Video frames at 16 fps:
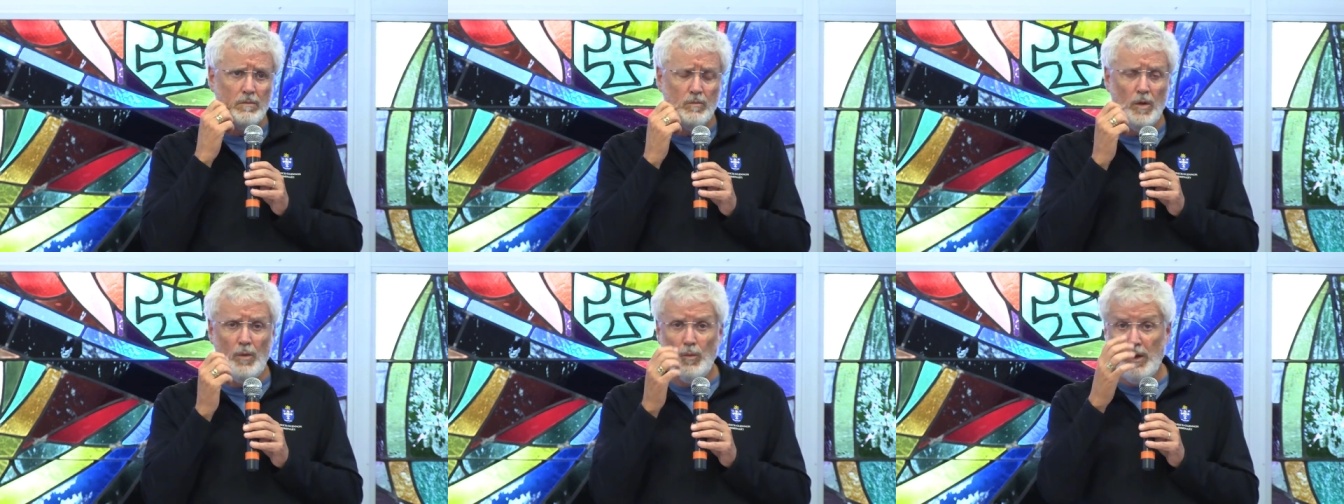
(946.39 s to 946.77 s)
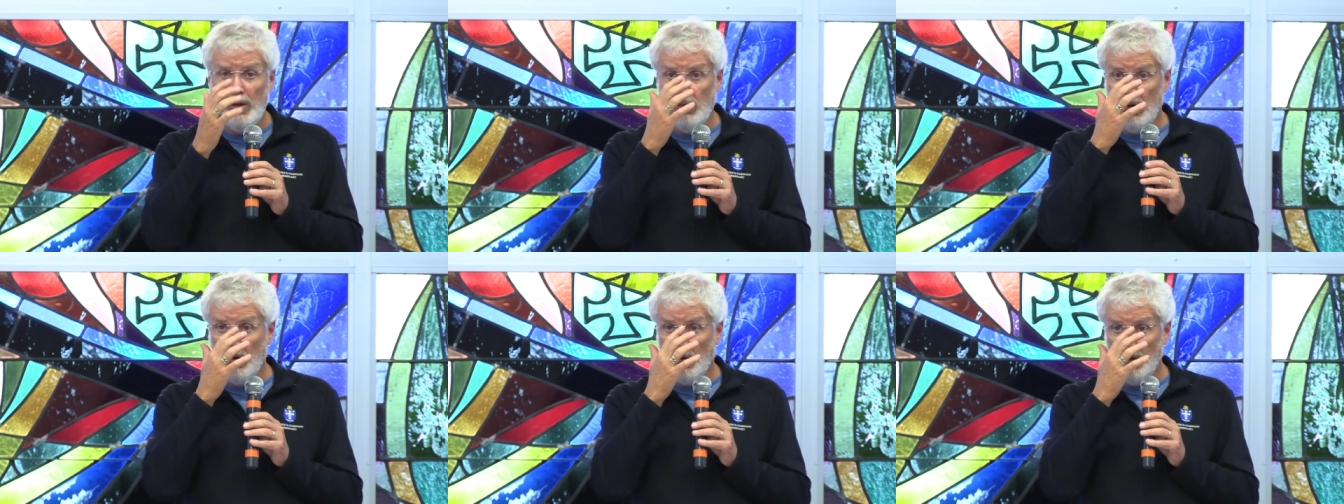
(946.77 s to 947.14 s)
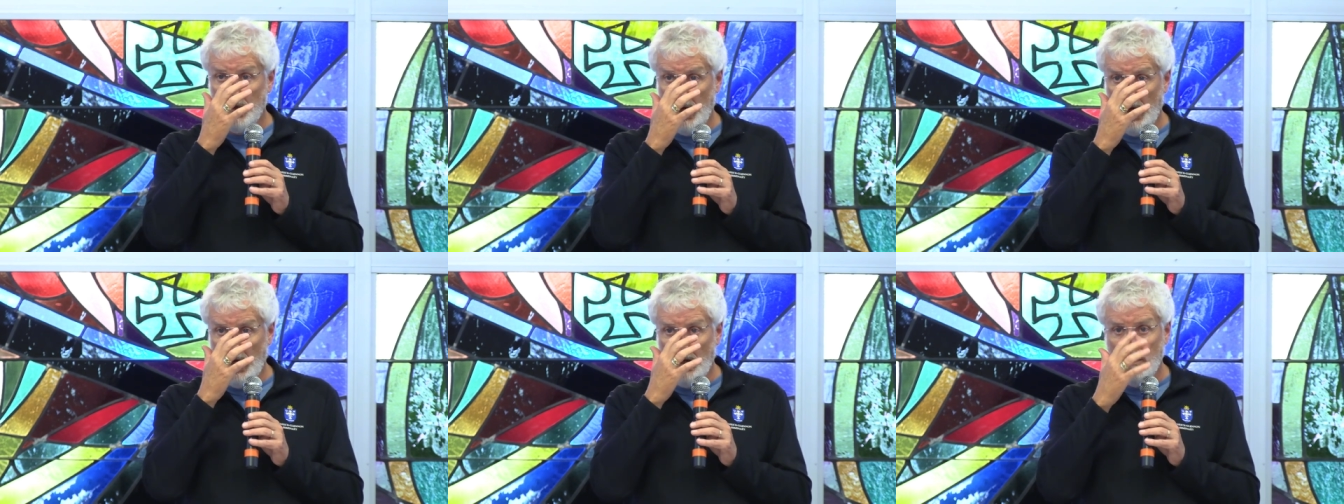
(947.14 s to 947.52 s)
When we were
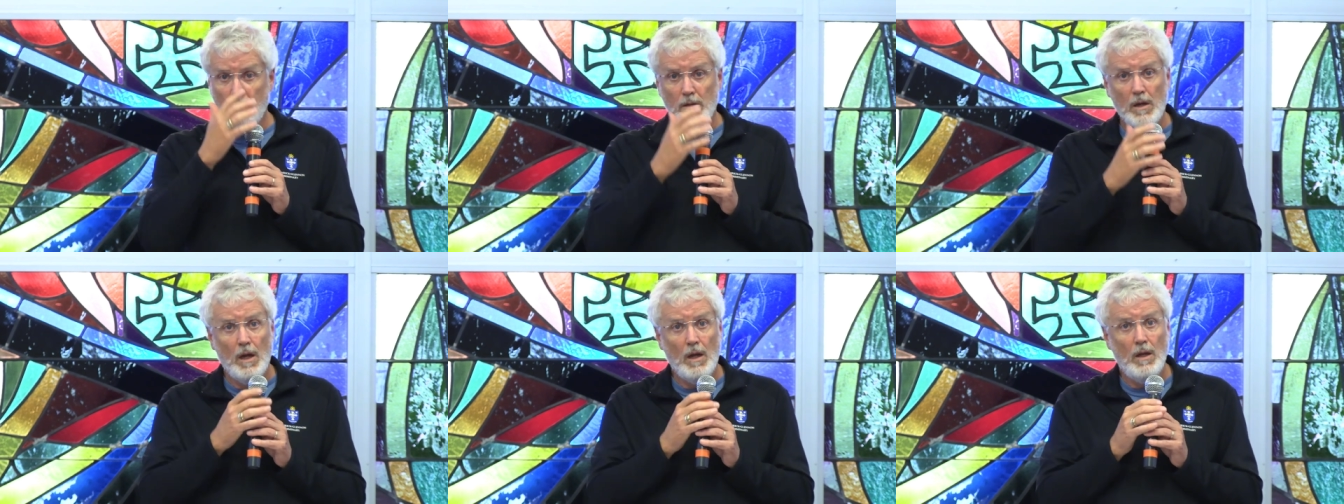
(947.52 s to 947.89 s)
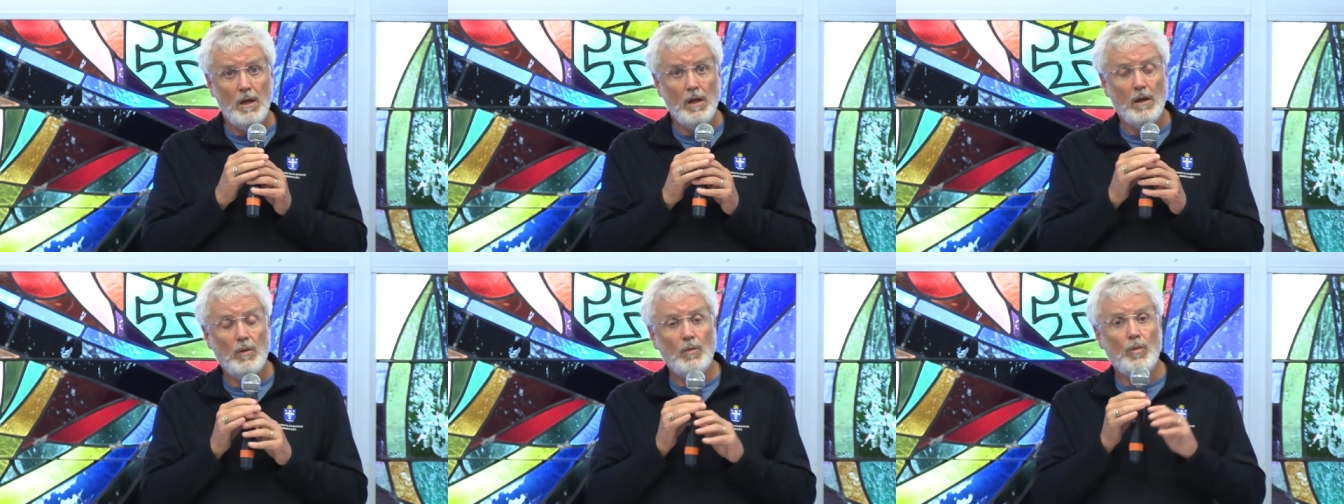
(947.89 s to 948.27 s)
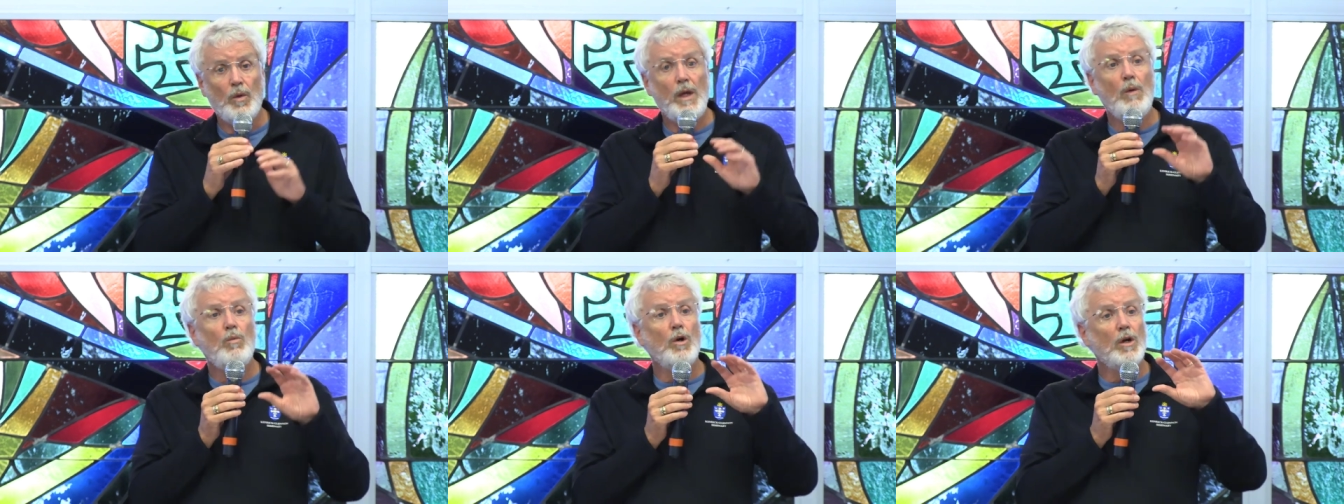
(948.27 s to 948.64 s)
ordained,
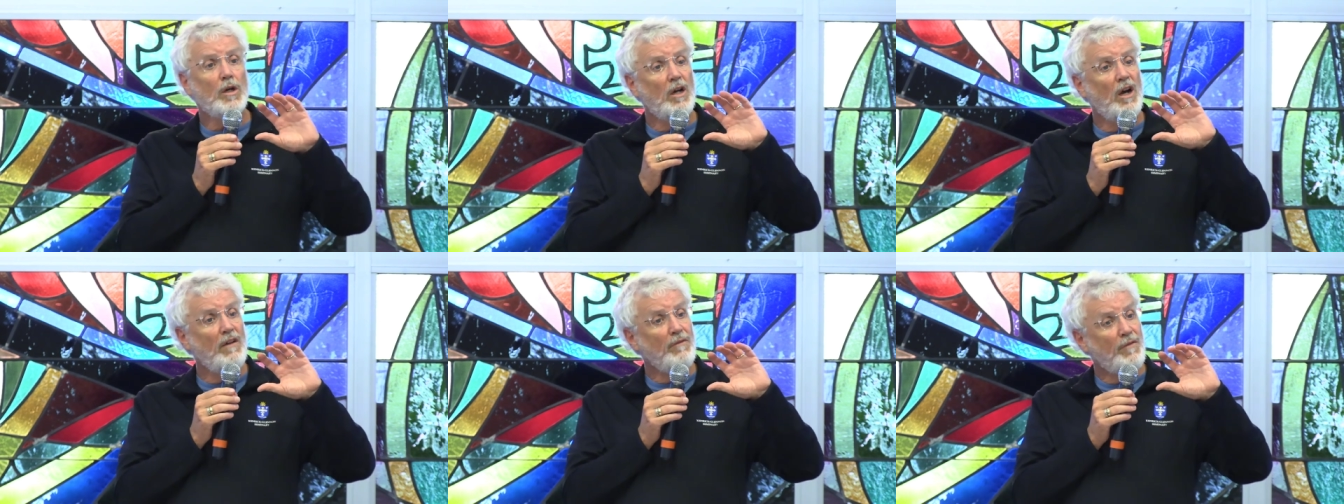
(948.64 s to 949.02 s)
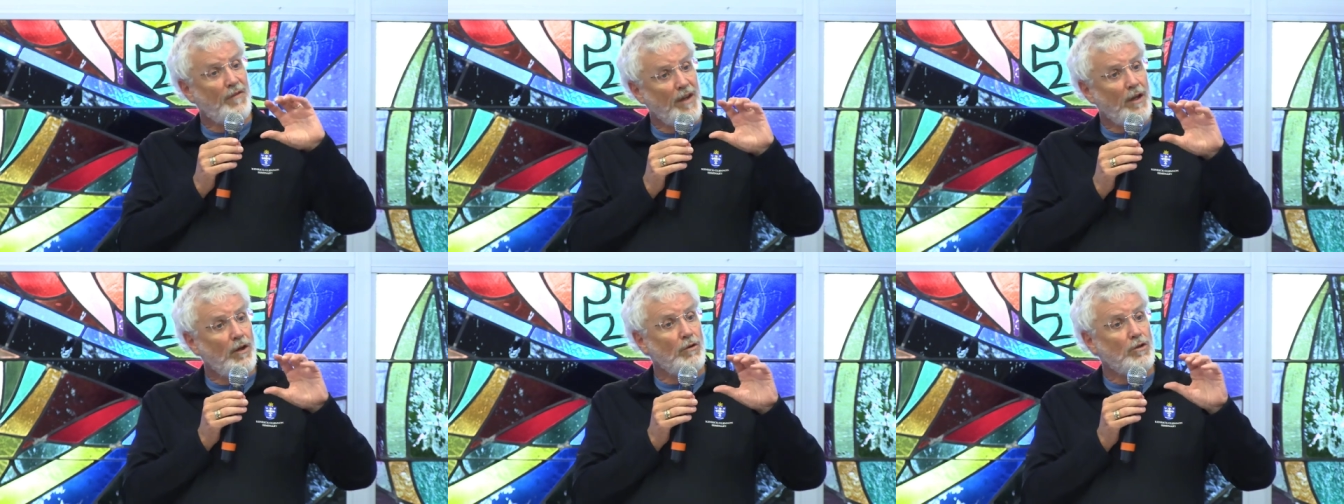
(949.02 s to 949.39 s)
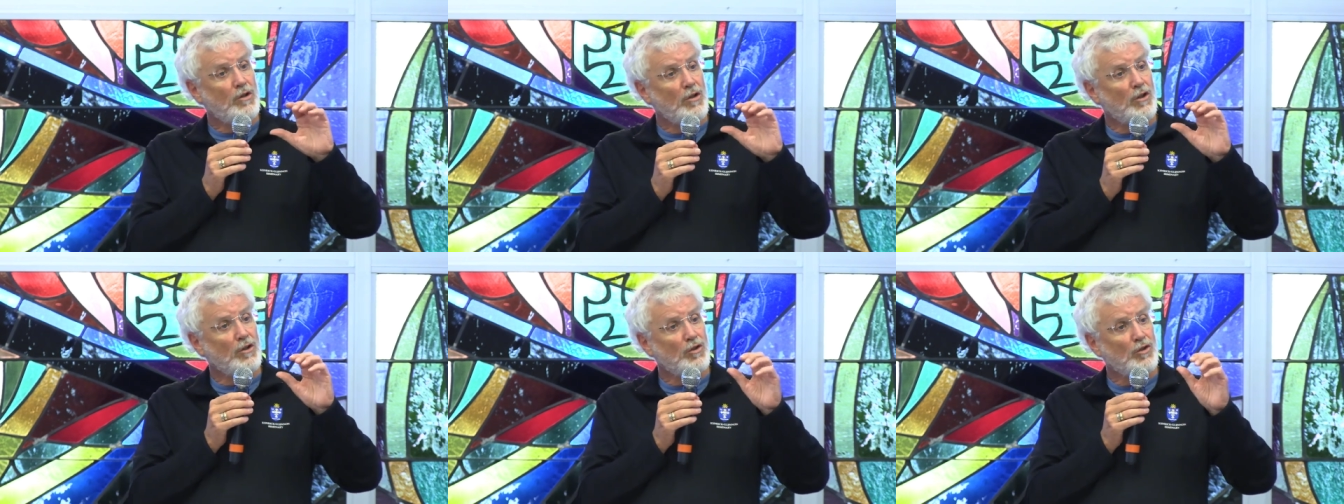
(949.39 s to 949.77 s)
we were configured
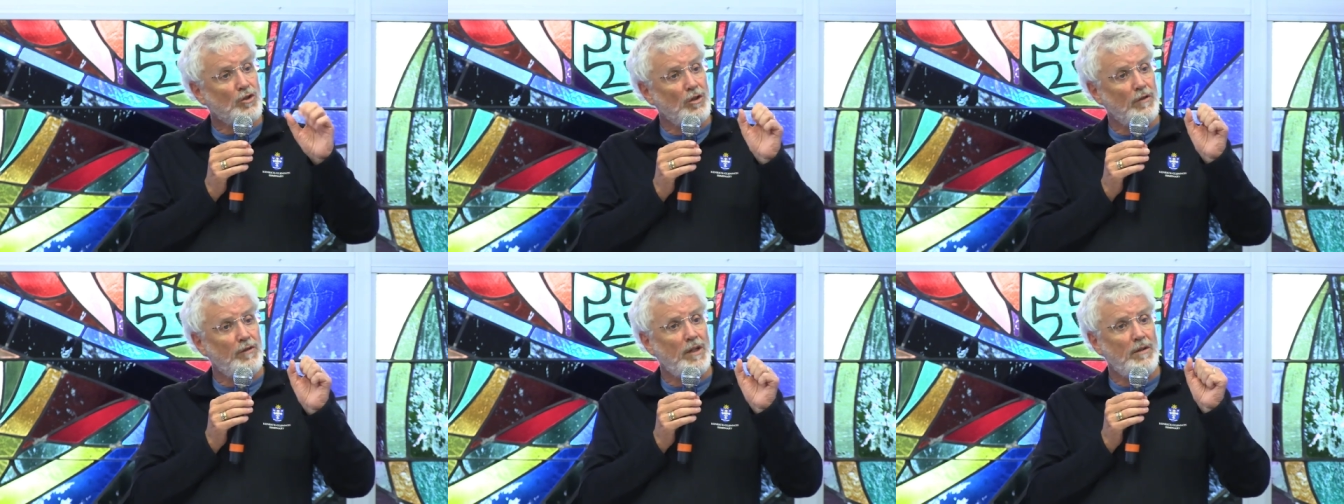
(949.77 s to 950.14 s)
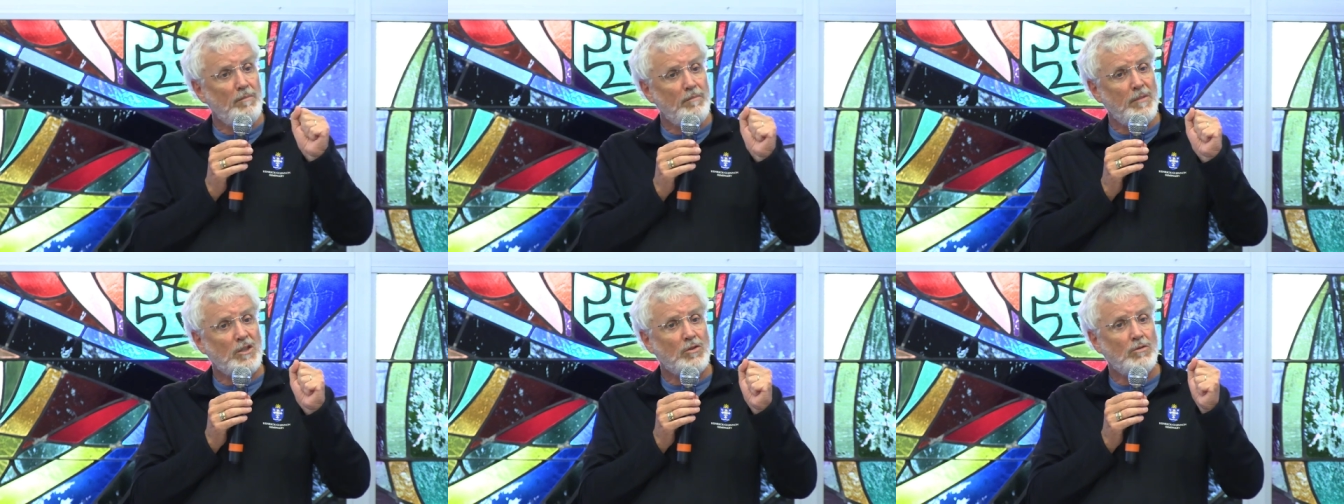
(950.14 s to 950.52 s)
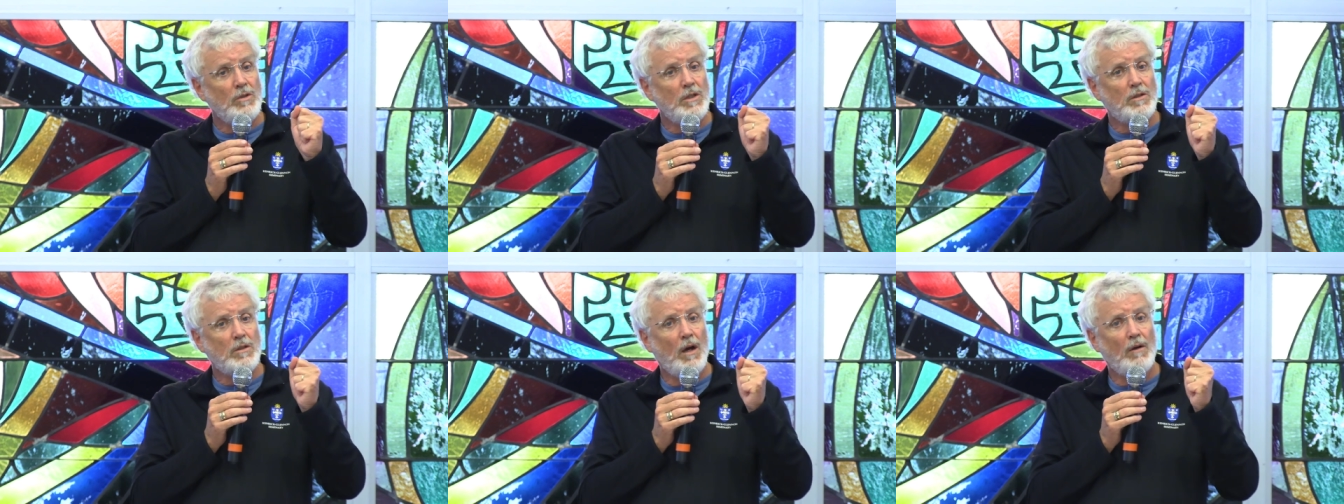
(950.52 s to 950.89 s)
to the servant
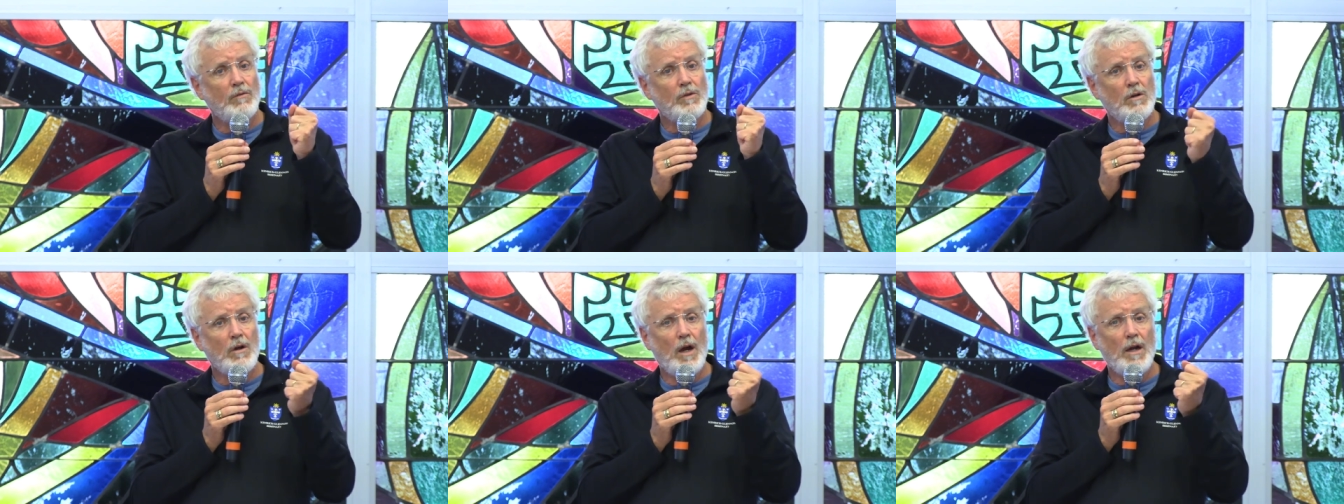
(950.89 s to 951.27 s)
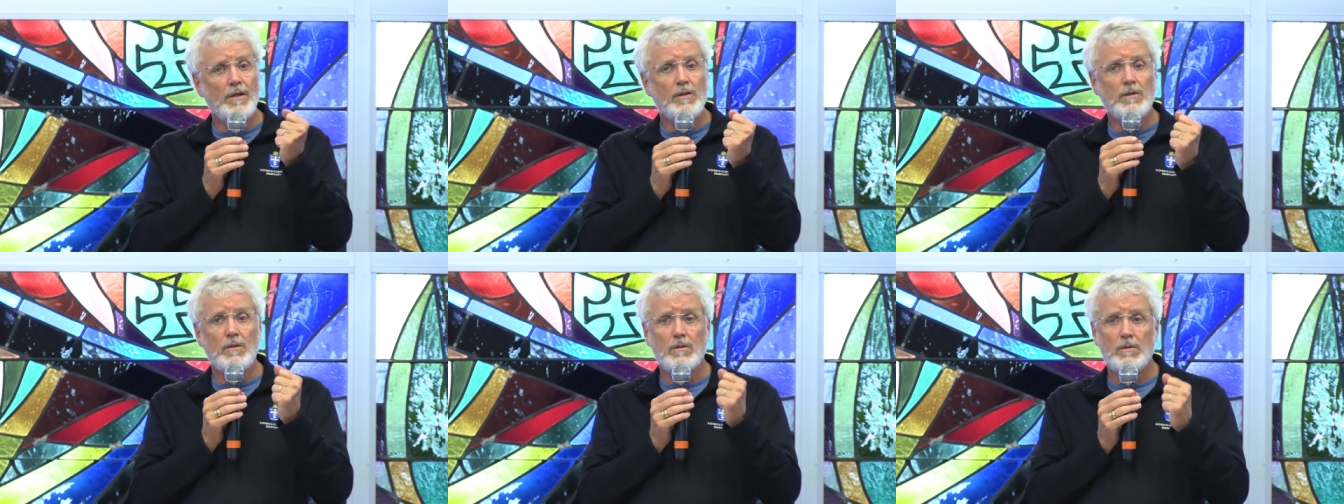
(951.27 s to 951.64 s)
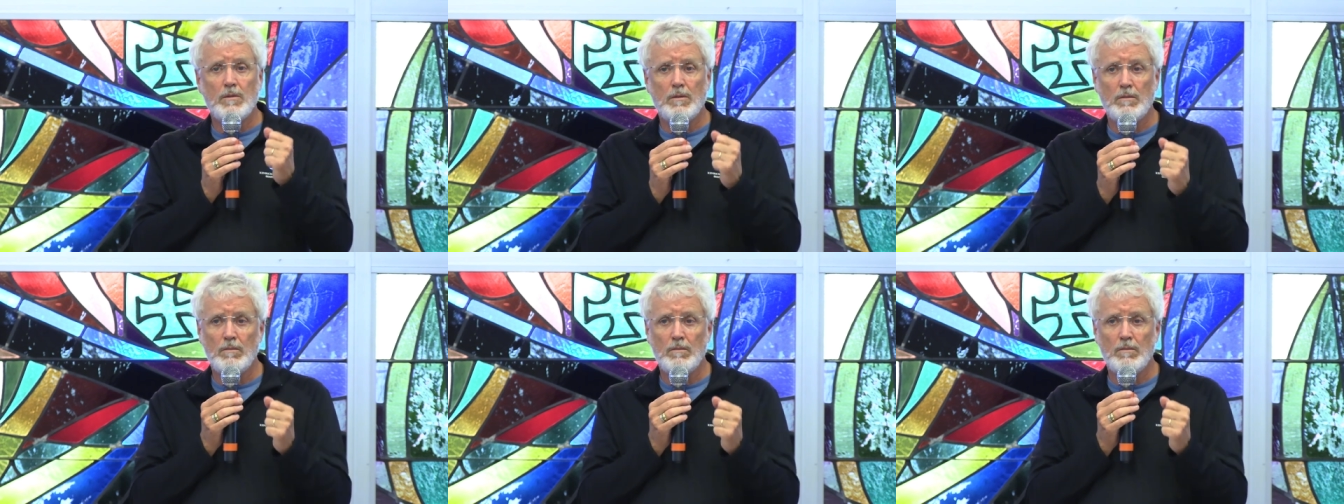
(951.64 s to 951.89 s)
mysteries of Christ.